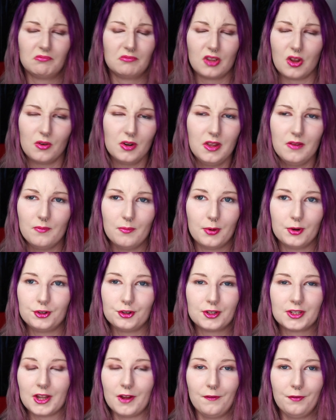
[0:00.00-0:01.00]
don't even put
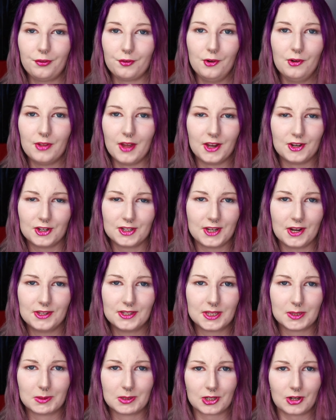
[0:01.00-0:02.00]
yourself through that. Just
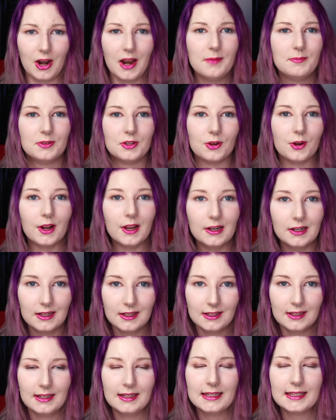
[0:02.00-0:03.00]
unsubscribe to it.
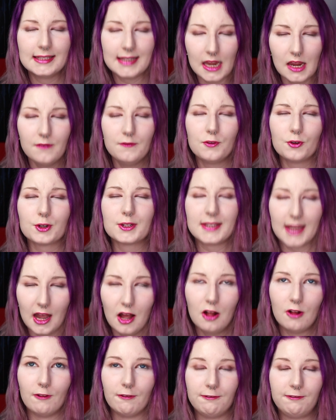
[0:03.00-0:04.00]
Save
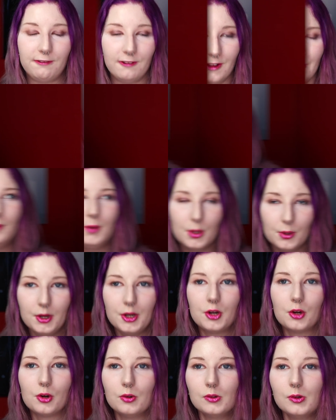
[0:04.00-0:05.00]
yourself.
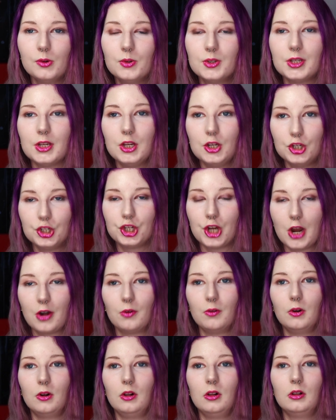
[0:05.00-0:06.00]
Beauty gurus in
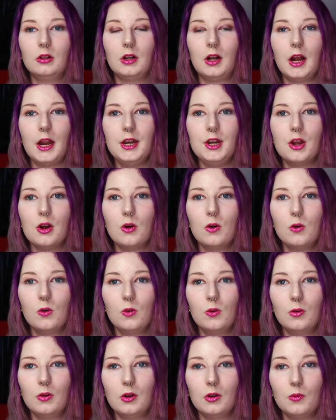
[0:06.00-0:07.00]
general, I
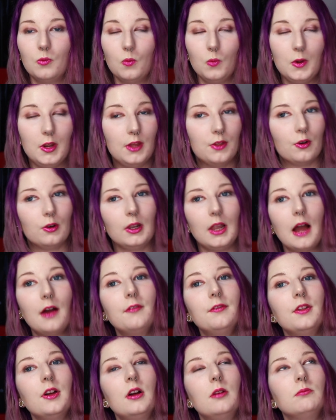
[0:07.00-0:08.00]
know we either
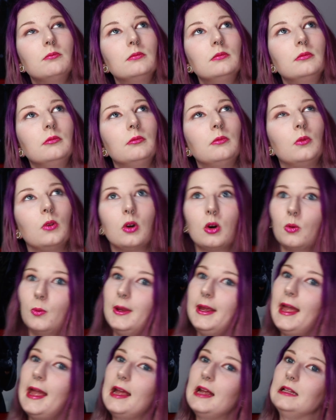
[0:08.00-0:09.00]
love them or
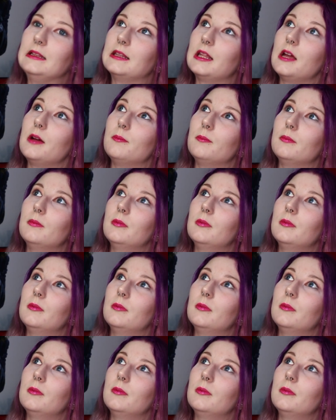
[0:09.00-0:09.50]
we hate them.